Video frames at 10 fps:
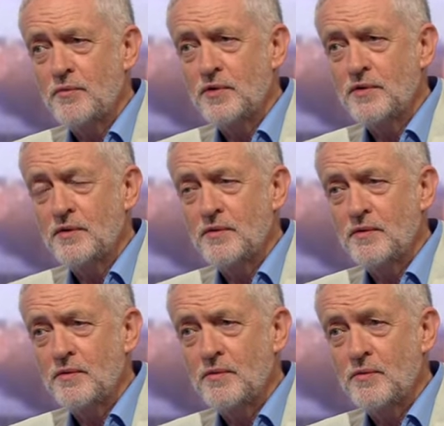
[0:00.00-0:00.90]
would
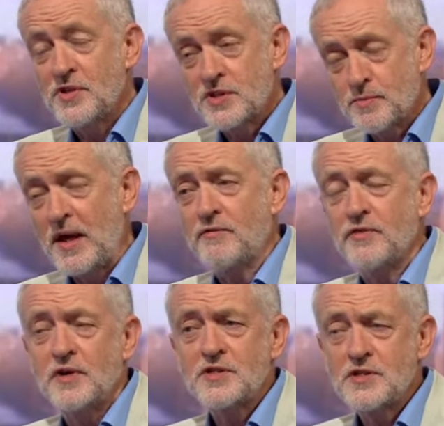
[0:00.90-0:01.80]

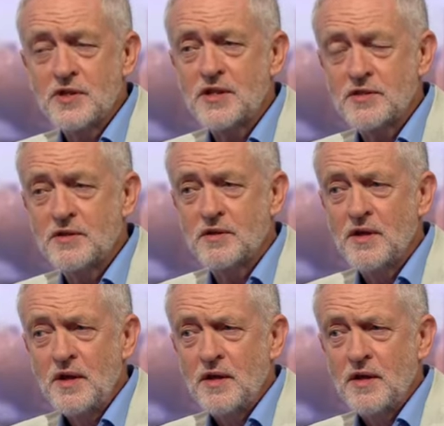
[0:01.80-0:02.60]
respectfully suggest that